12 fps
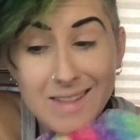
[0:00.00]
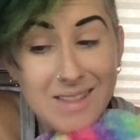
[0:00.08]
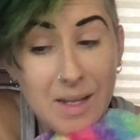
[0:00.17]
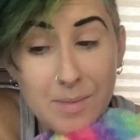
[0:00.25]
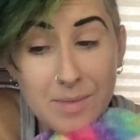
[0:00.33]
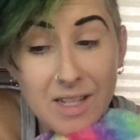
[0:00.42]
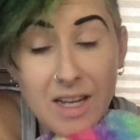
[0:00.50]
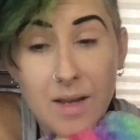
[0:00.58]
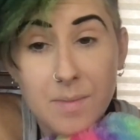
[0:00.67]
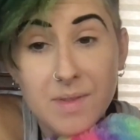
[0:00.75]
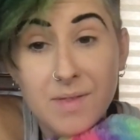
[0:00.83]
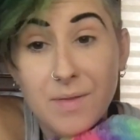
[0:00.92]

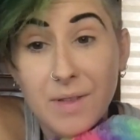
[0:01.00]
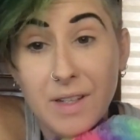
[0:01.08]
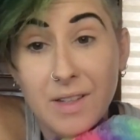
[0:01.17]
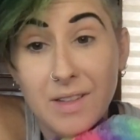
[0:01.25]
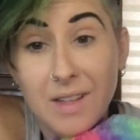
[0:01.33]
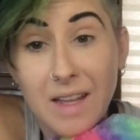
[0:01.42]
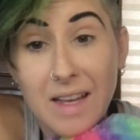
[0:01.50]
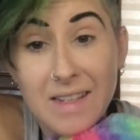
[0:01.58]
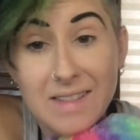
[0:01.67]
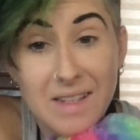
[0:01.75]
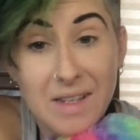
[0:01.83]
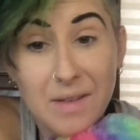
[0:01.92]
sometimes feel
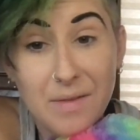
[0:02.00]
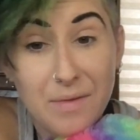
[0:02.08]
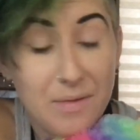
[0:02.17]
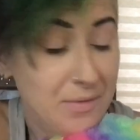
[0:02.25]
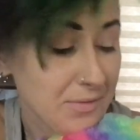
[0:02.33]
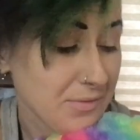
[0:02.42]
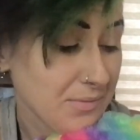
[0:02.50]
as if